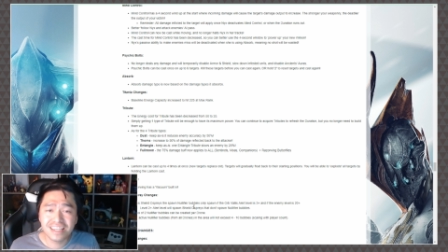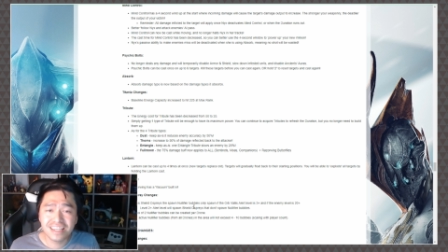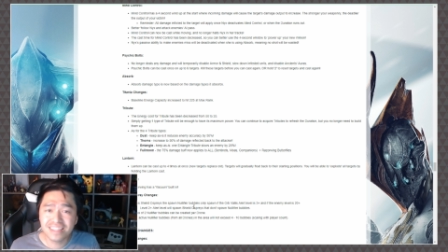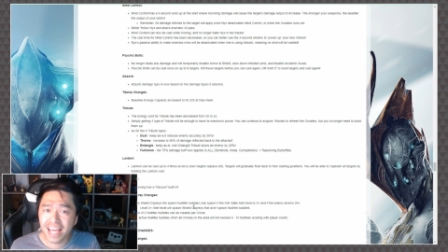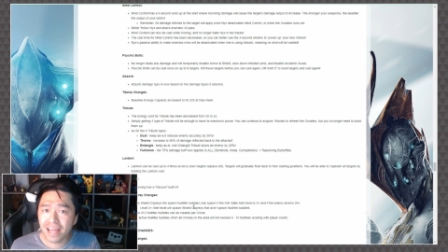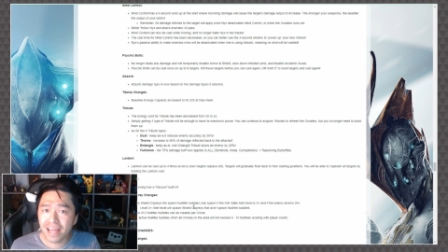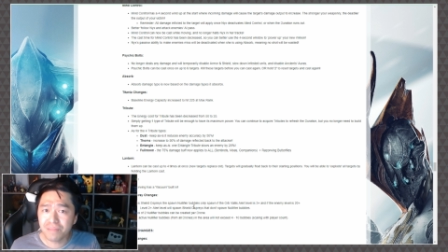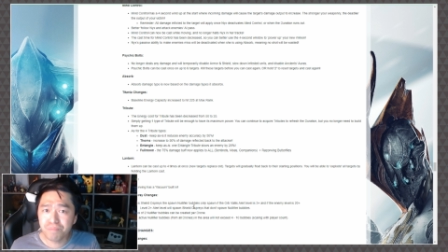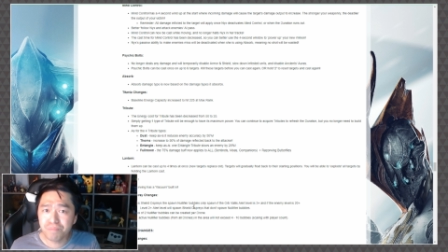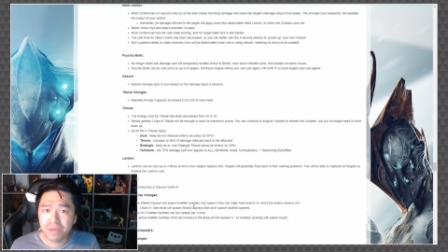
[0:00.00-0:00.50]
Can
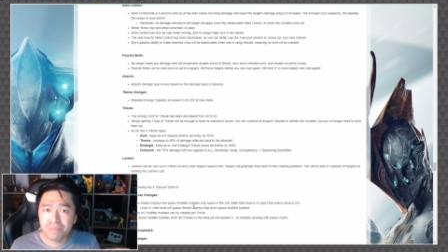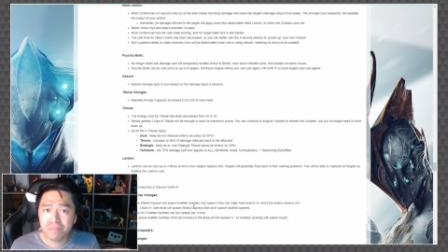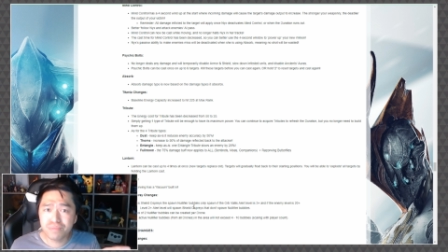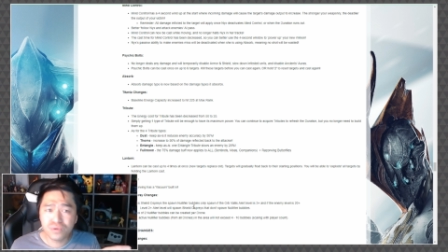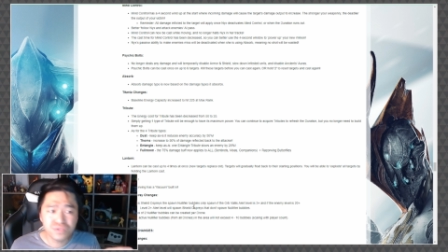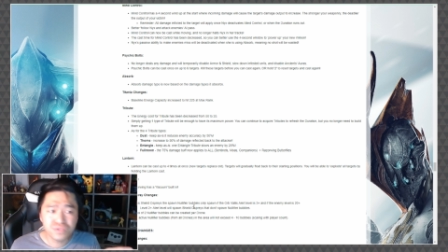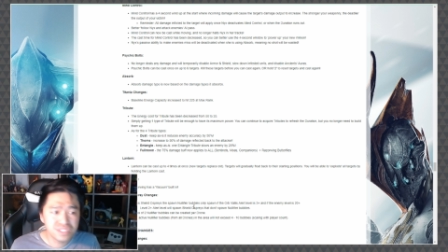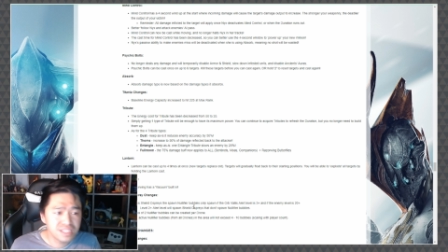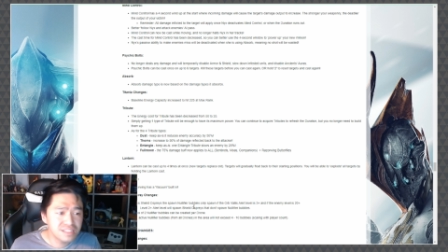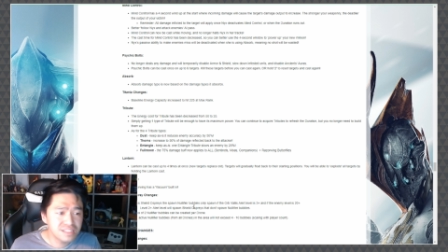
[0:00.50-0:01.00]
that be
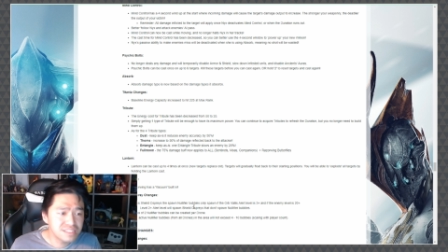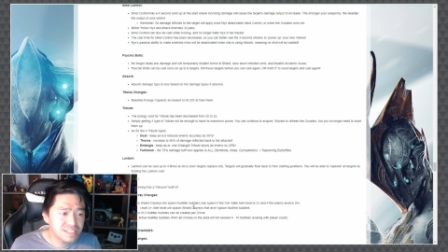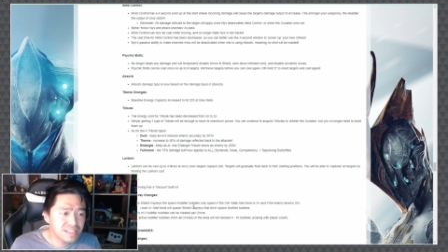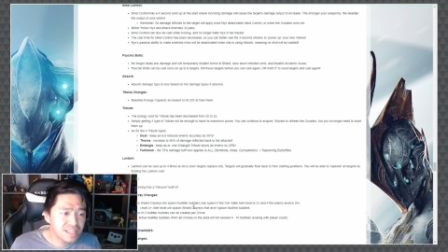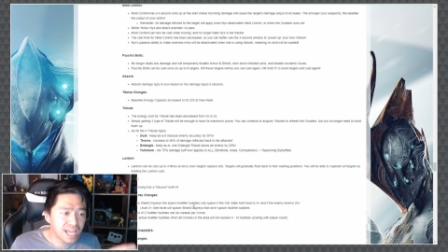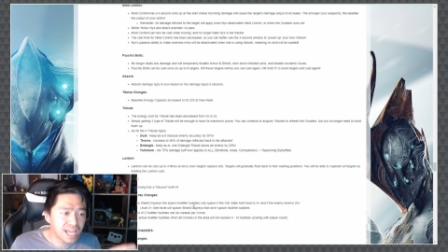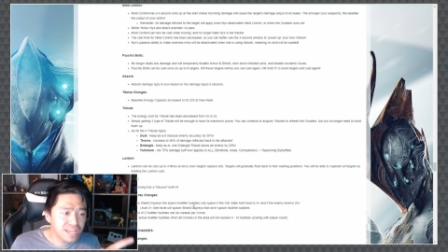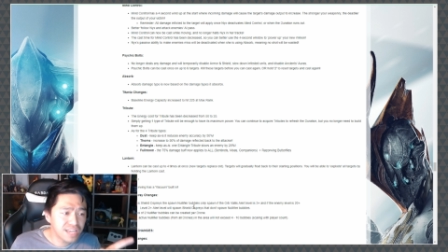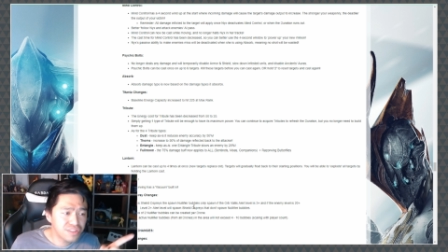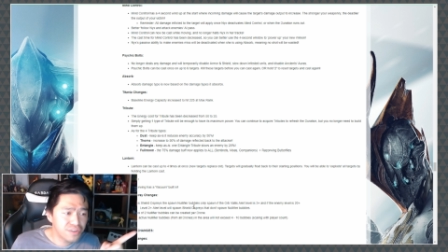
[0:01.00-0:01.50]
boosted to
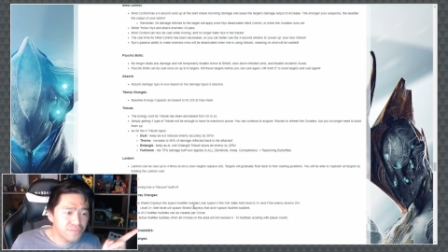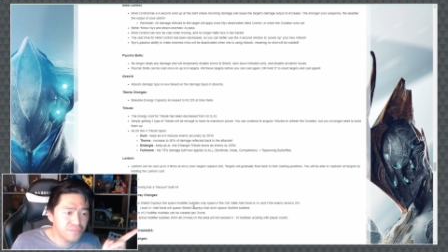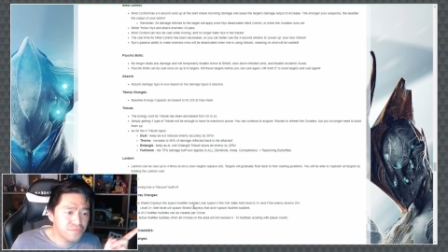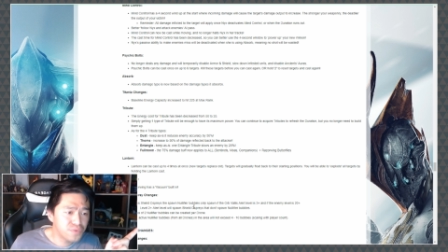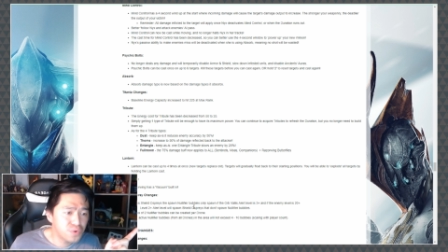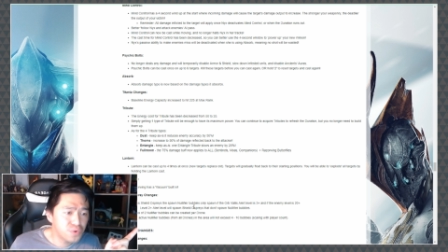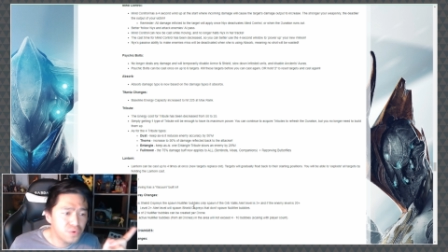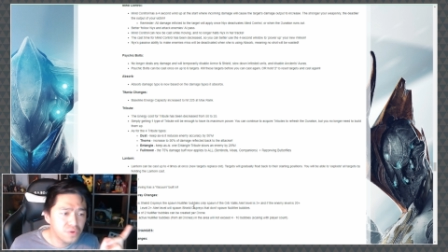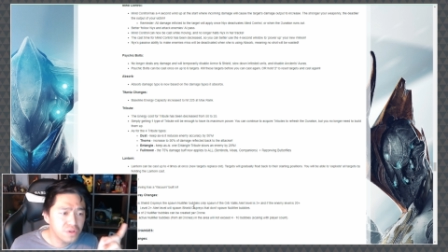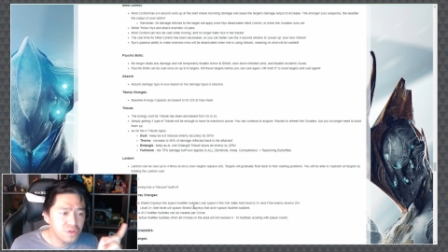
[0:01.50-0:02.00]
like the
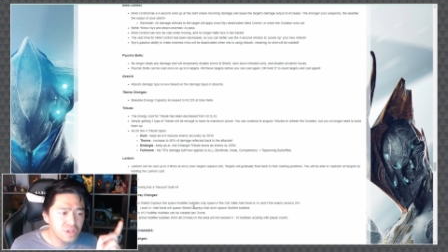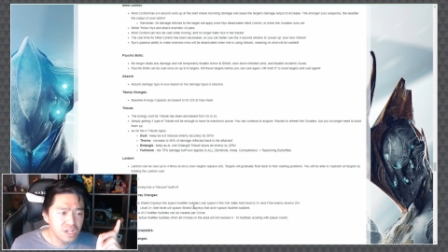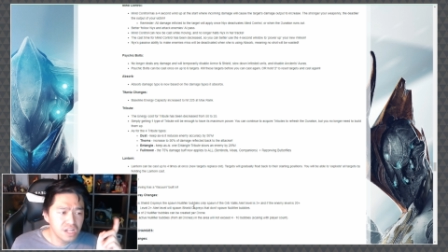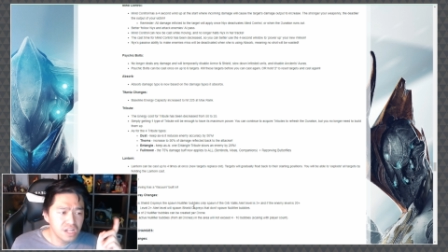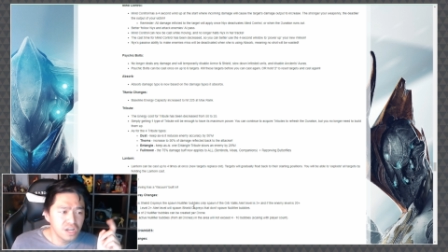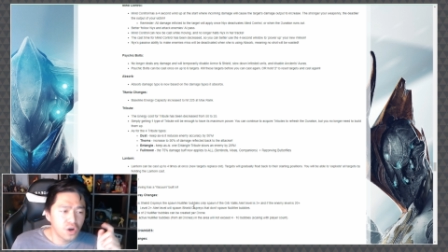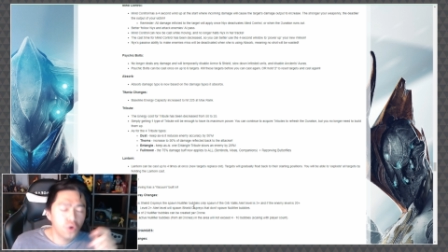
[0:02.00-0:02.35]
full,